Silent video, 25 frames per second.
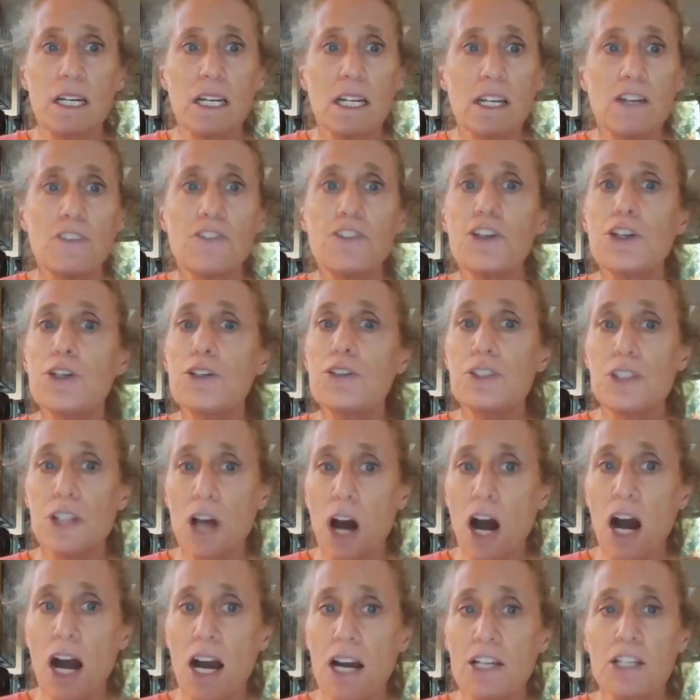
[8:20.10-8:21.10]
If
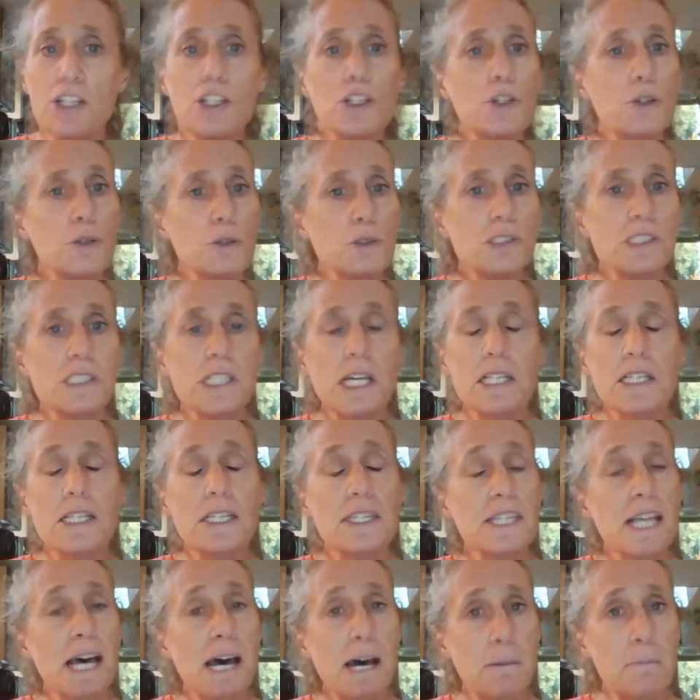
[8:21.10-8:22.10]
not, you sent
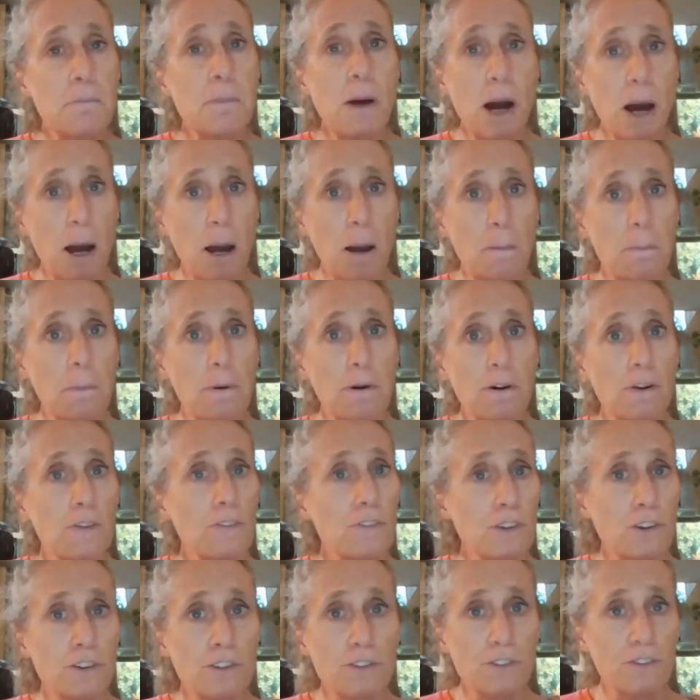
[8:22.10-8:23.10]
them up
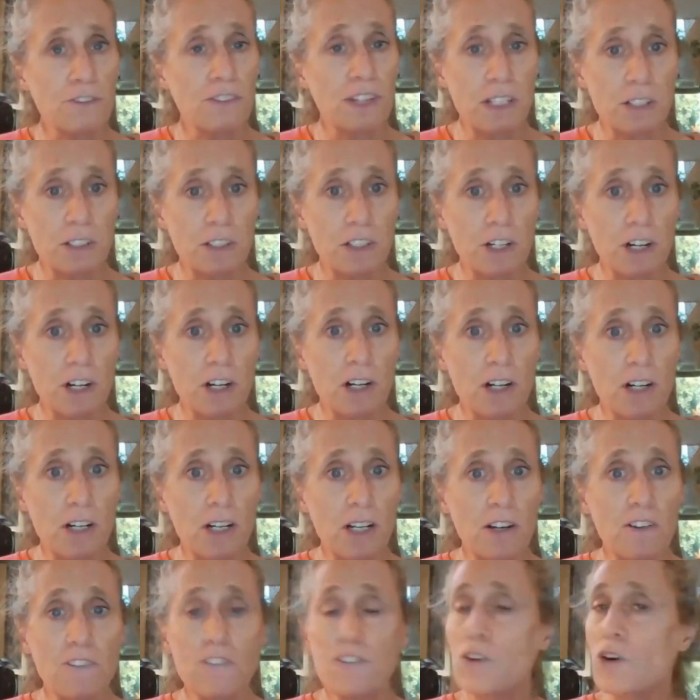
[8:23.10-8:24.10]
for failure
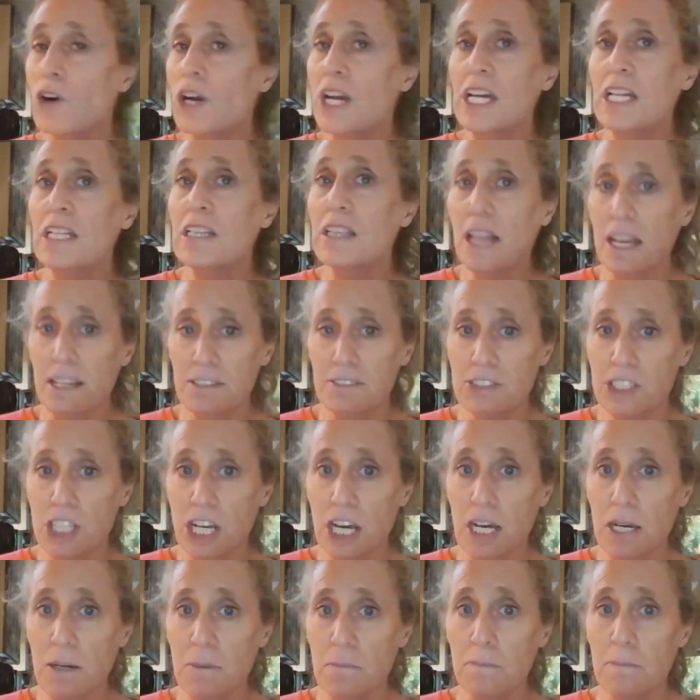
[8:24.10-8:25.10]
for a
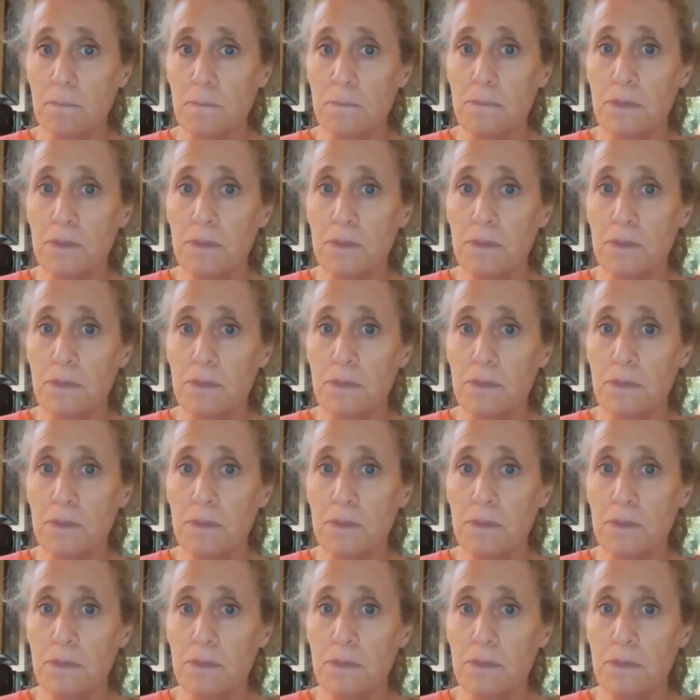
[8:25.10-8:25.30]
lifetime.